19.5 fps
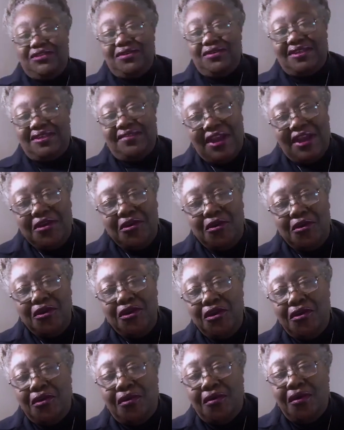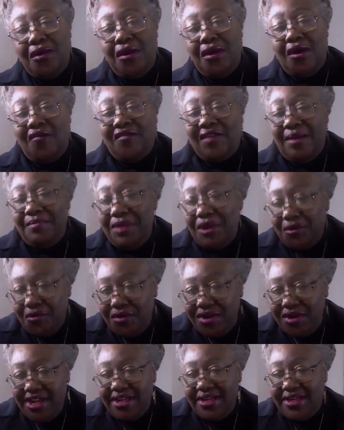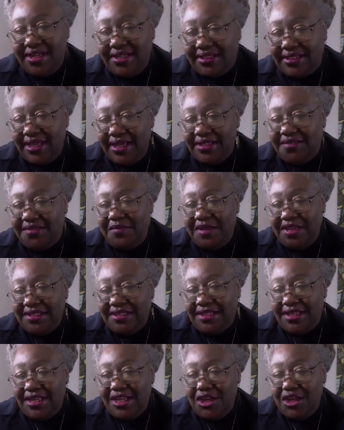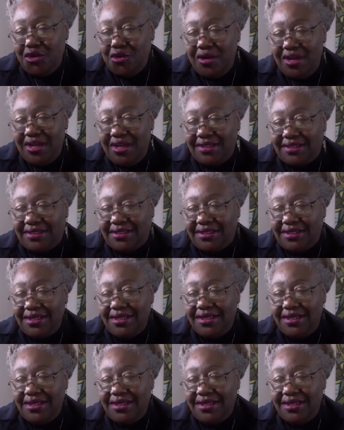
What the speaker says: yourself. I know you're of Cameroonian descent, based in the US.